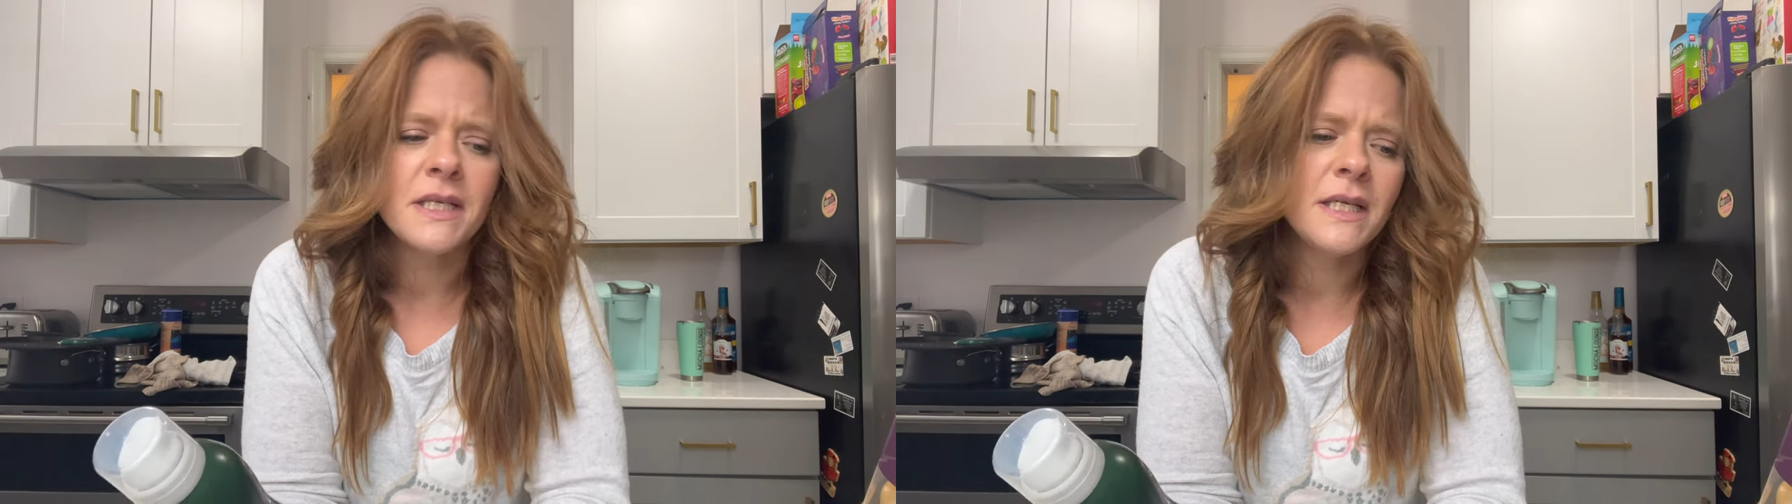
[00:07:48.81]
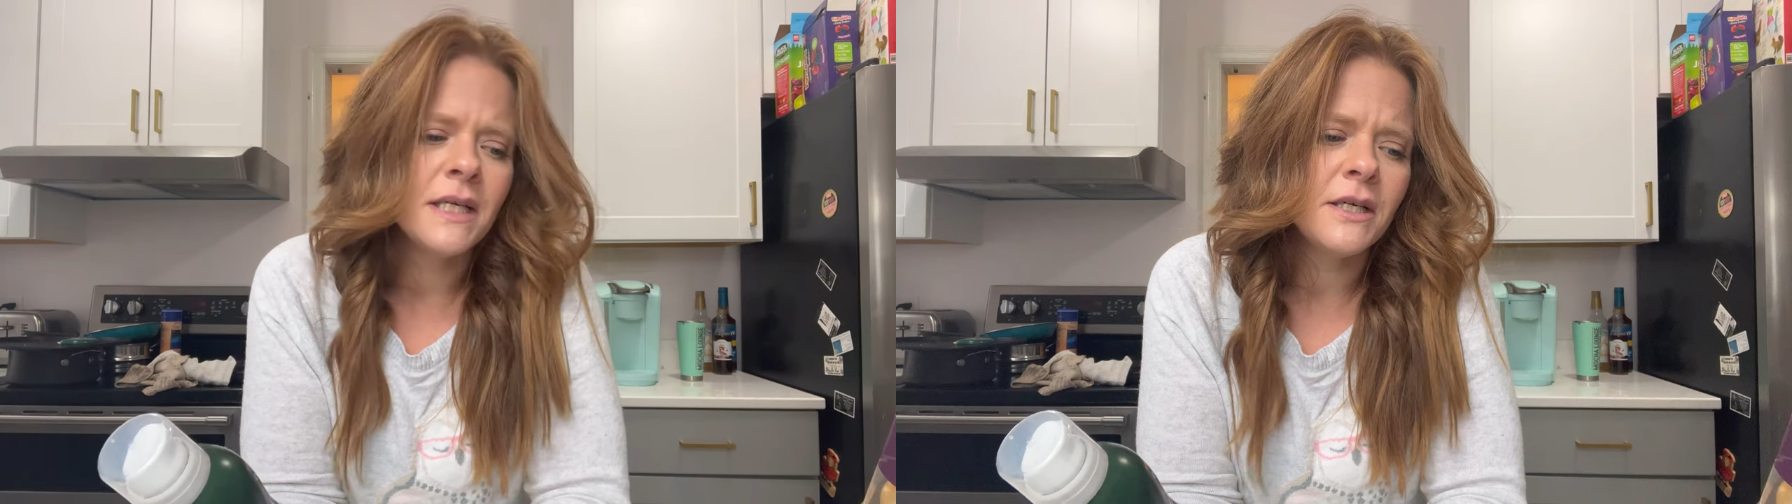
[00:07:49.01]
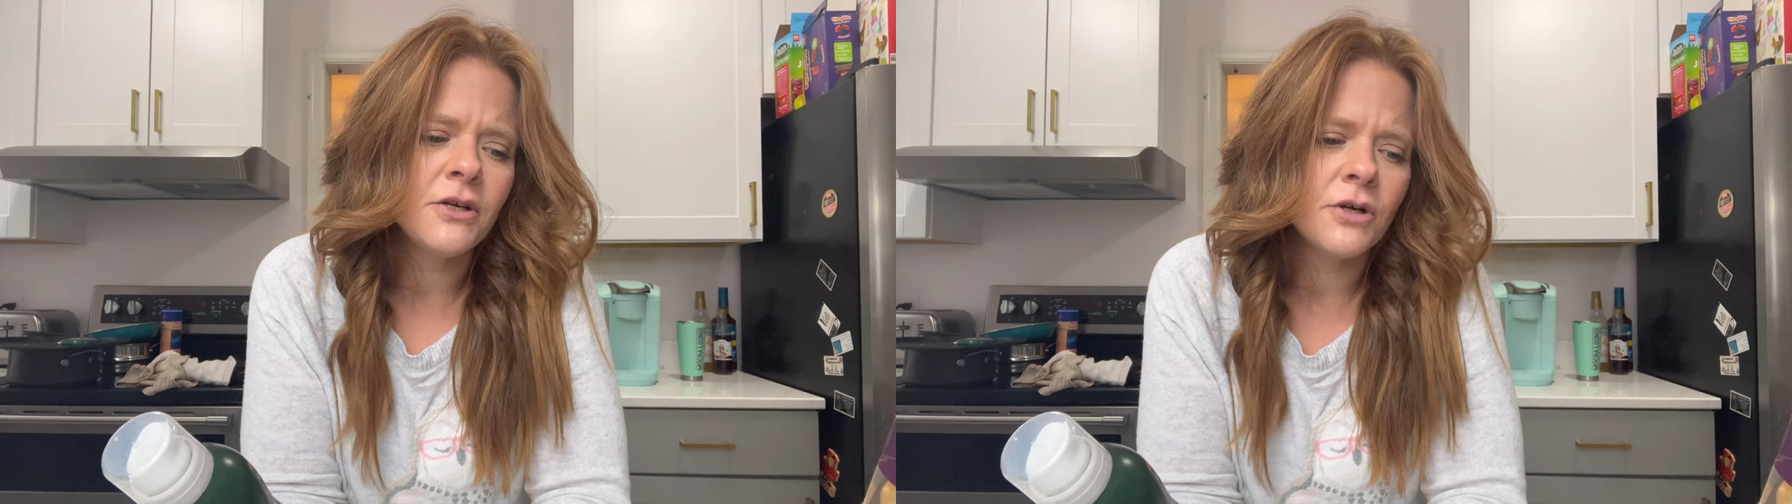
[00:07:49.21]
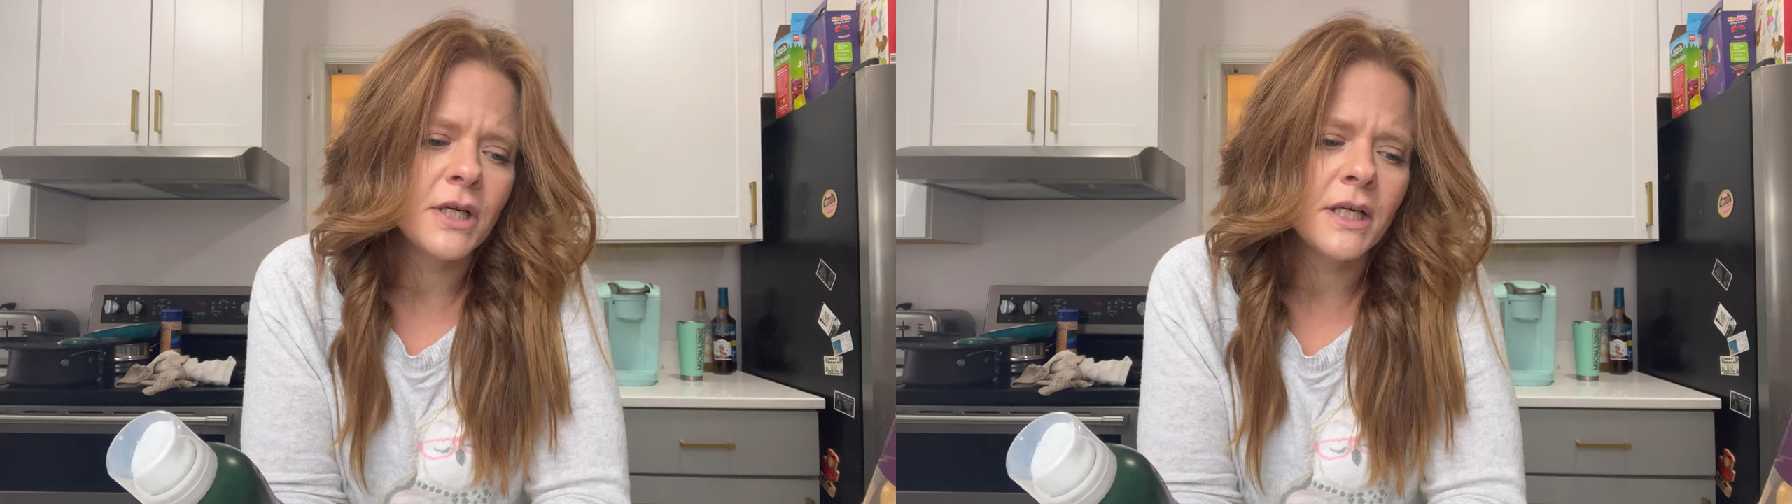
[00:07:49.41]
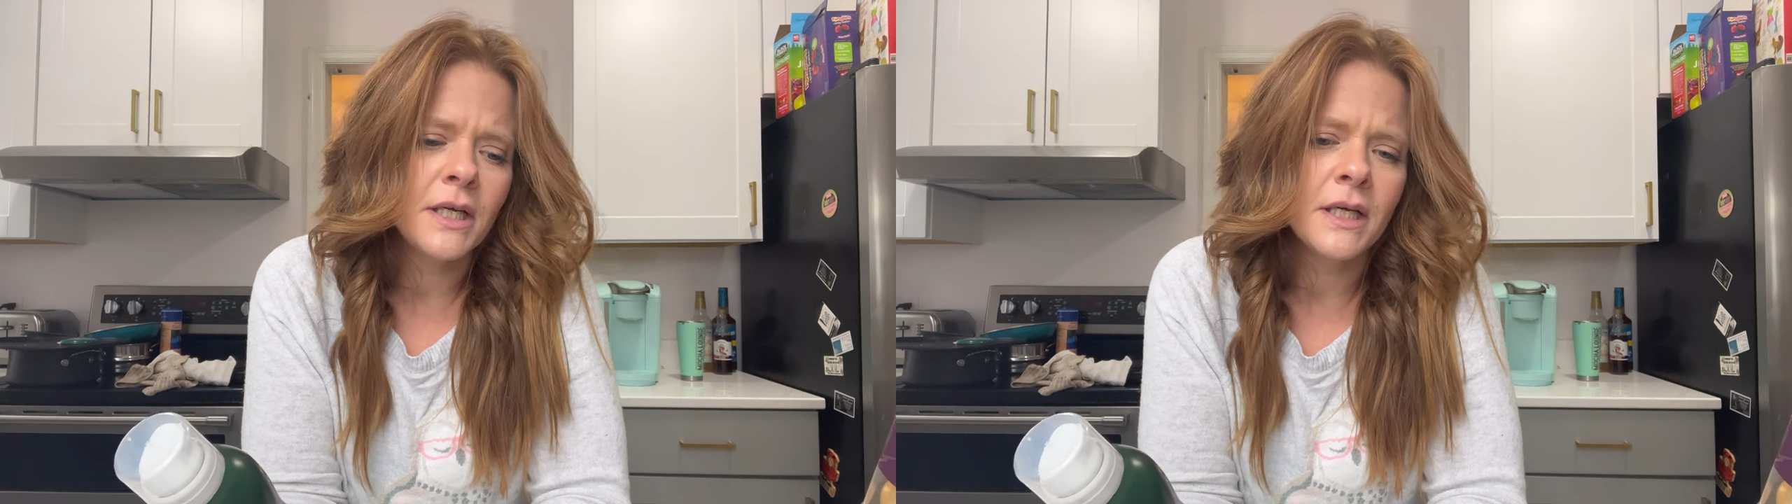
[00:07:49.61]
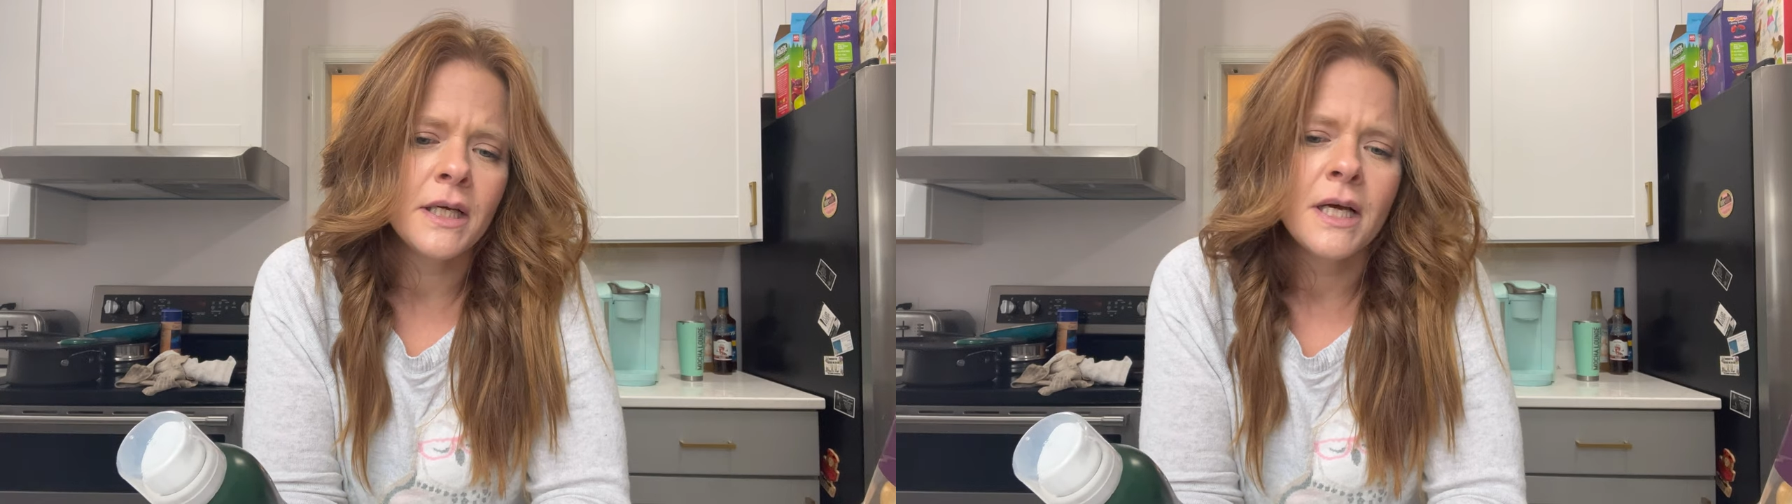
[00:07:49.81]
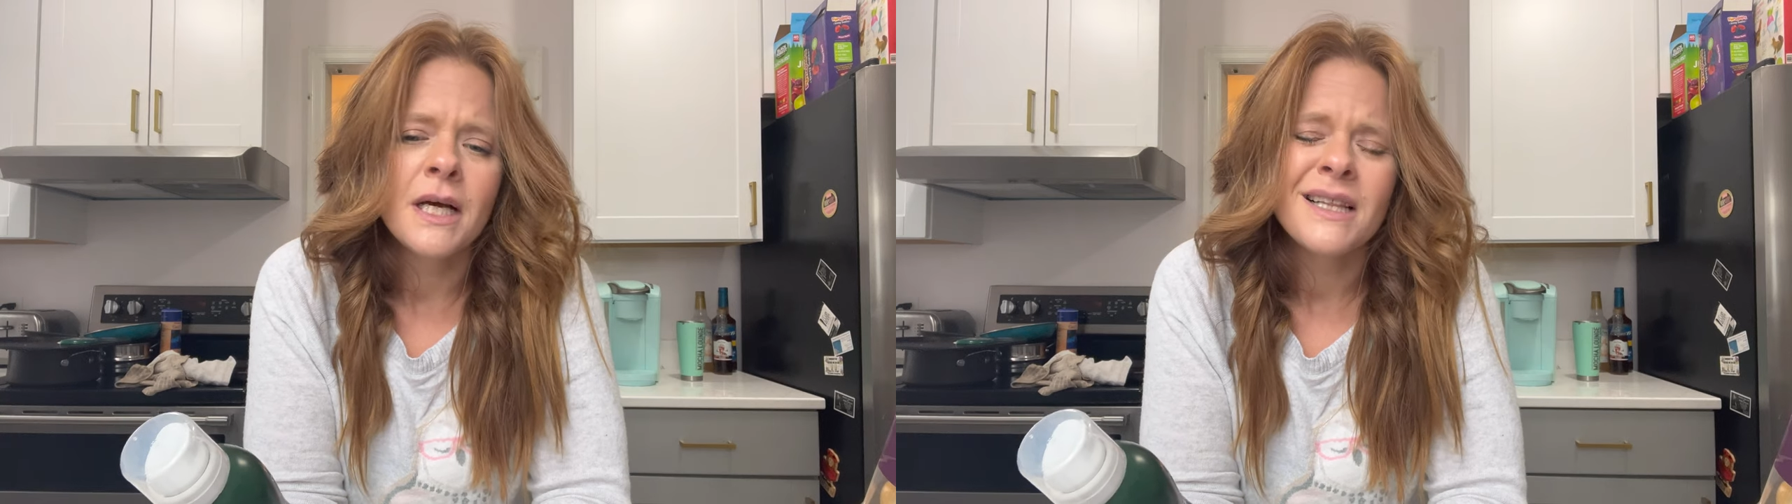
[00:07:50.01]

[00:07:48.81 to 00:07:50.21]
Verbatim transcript: nitty gritty